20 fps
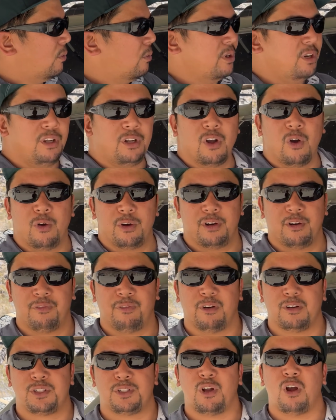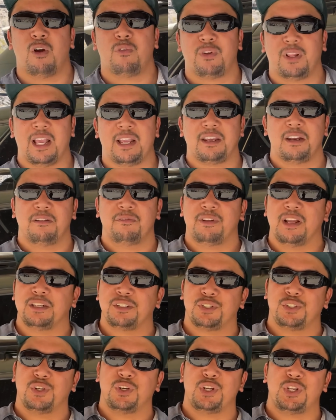When you go on your first overlanding
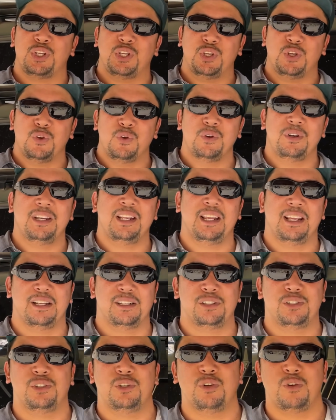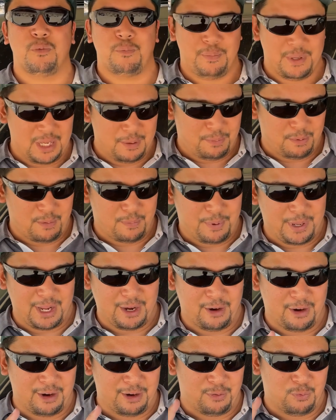adventure, you need to be
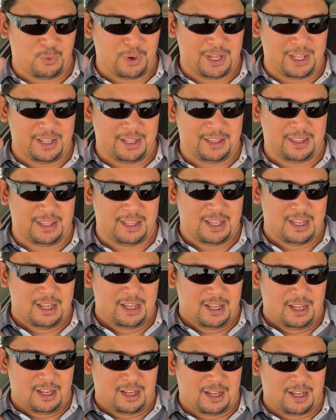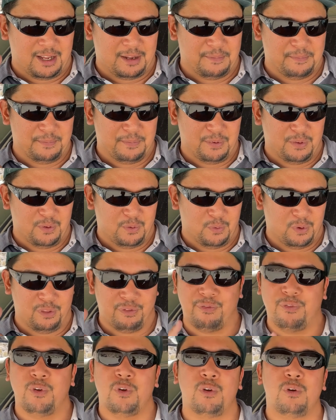prepared with um,
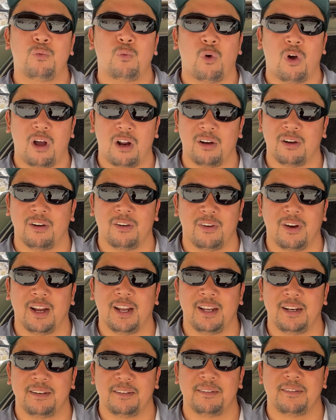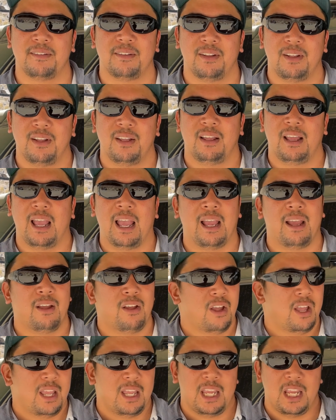with food and water, right?
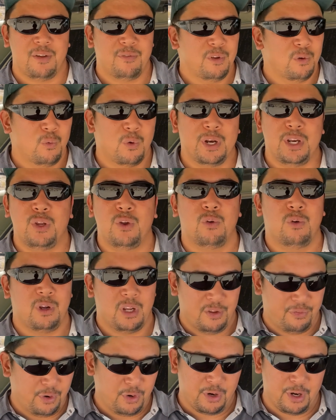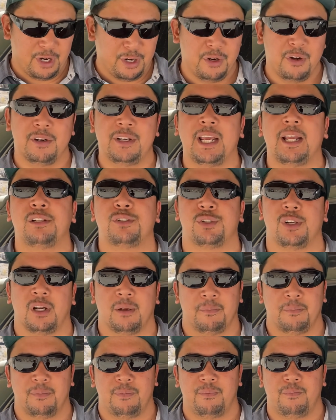Even when you, if you're going to do a day
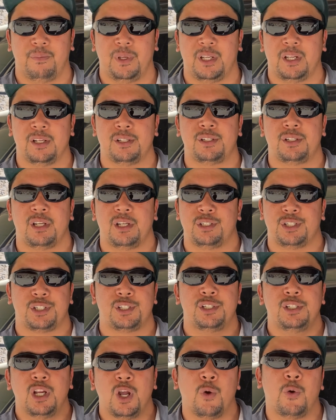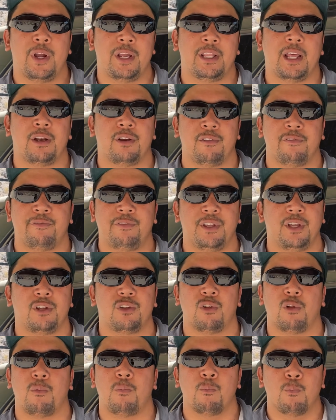trip, because just knowing that your
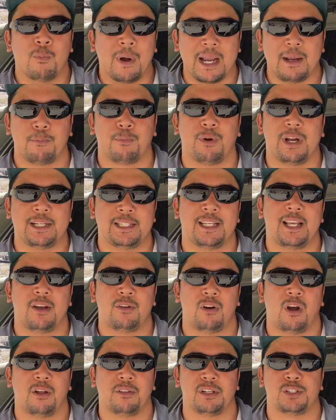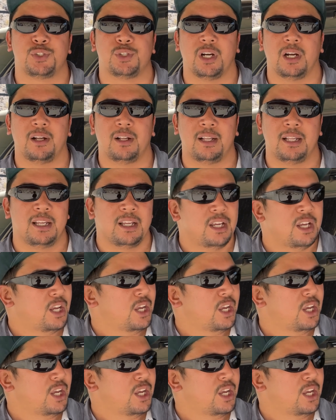vehicle might break down on the trail,